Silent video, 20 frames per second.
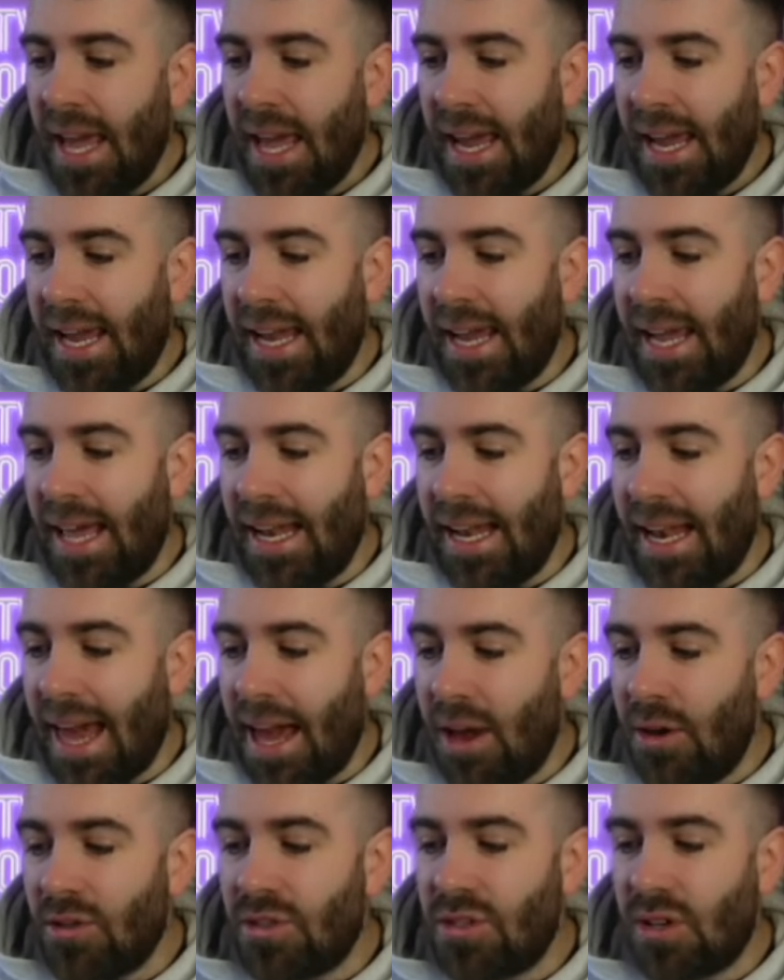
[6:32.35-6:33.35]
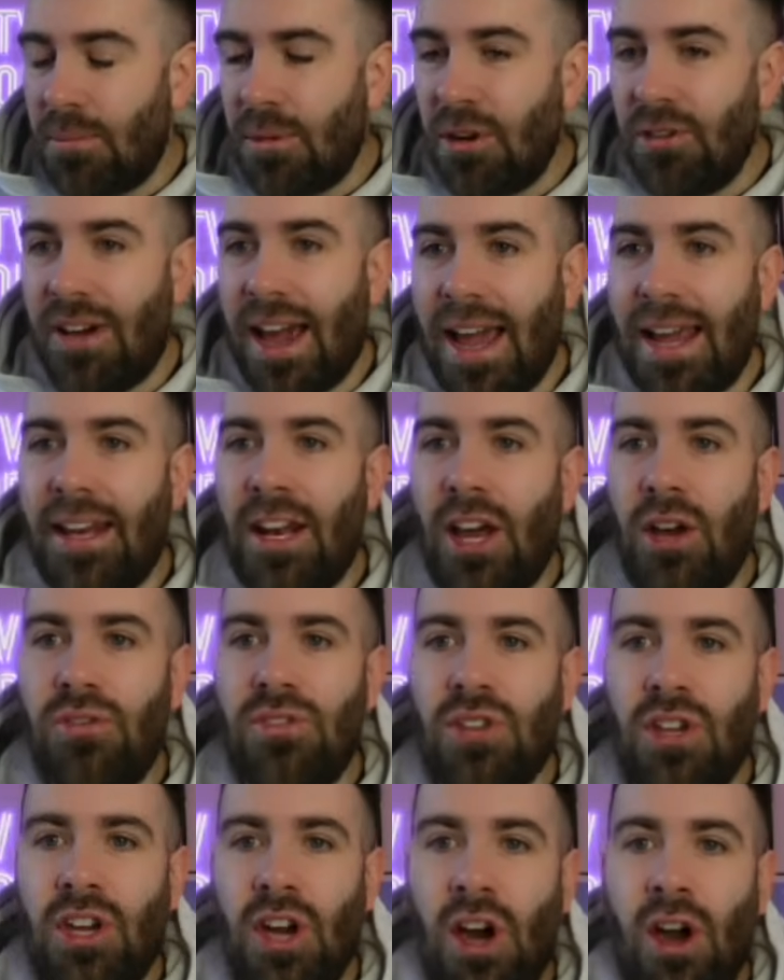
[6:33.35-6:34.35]
it allows Moreno
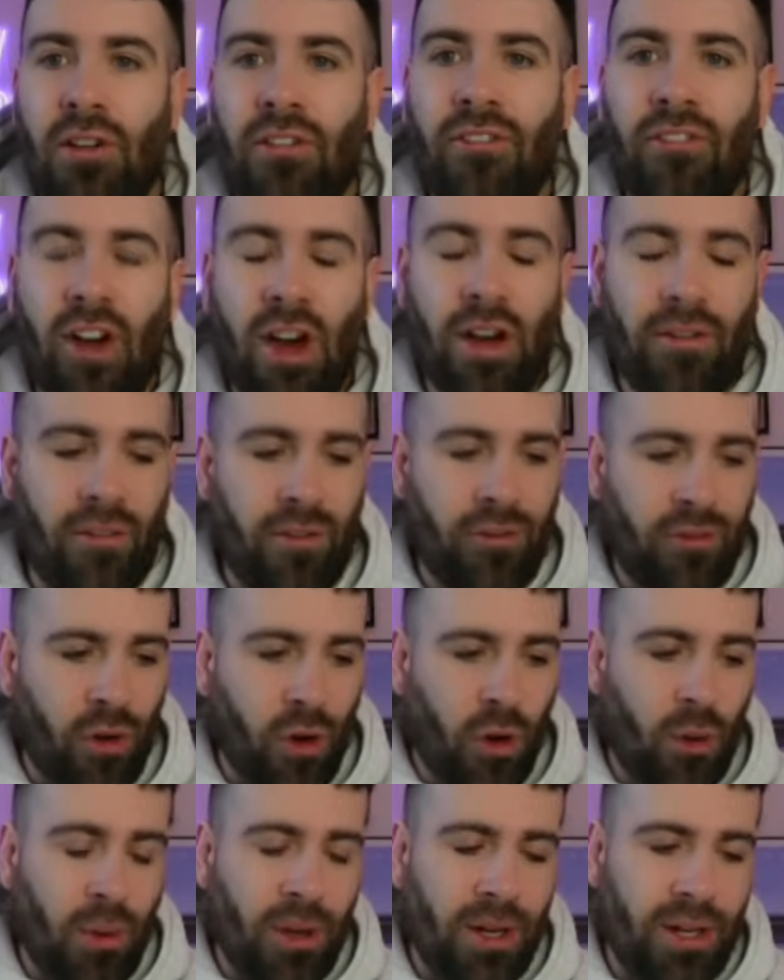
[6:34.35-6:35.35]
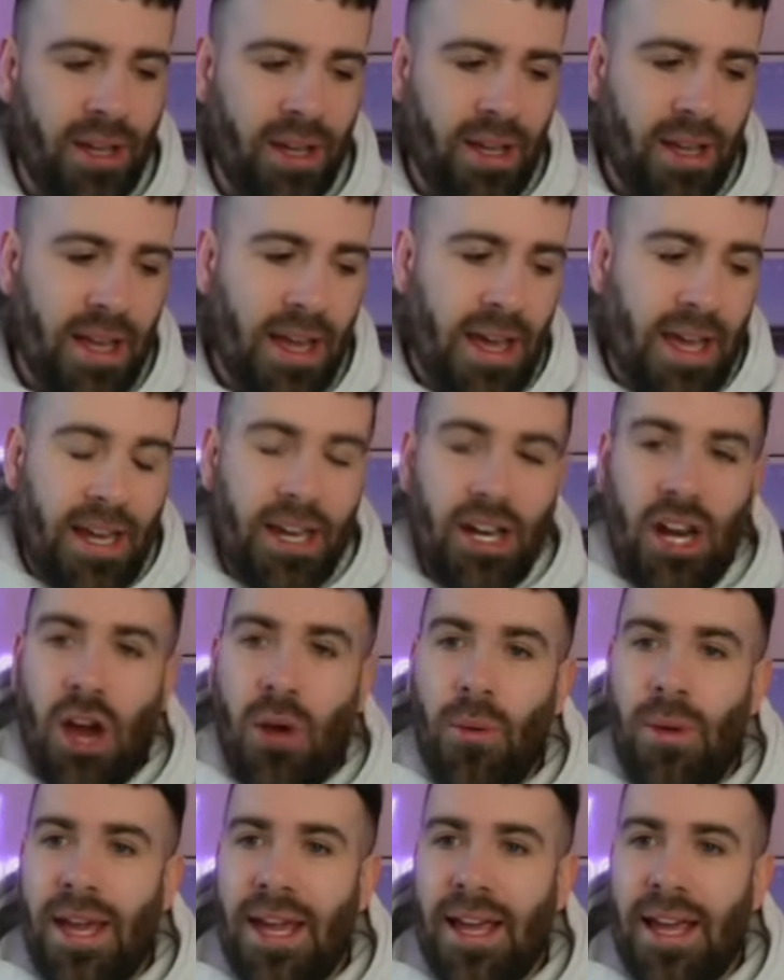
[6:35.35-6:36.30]
to go further forward. You know,